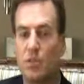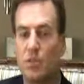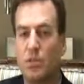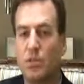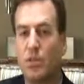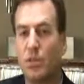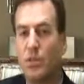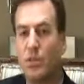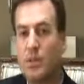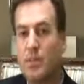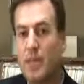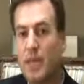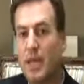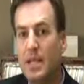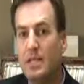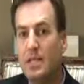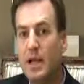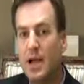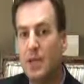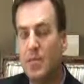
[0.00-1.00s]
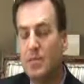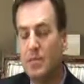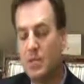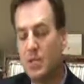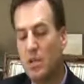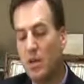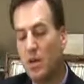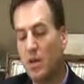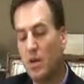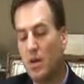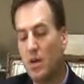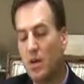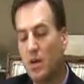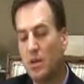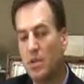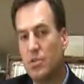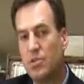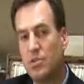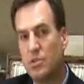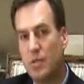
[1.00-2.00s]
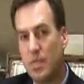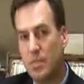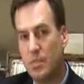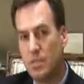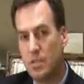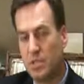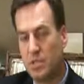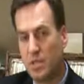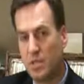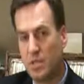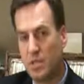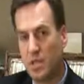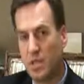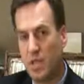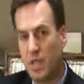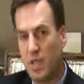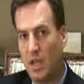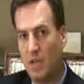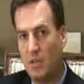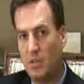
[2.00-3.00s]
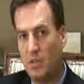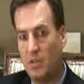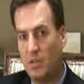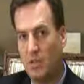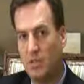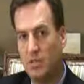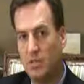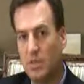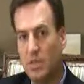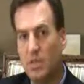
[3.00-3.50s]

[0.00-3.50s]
So the three main types are squamous cell skin cancer,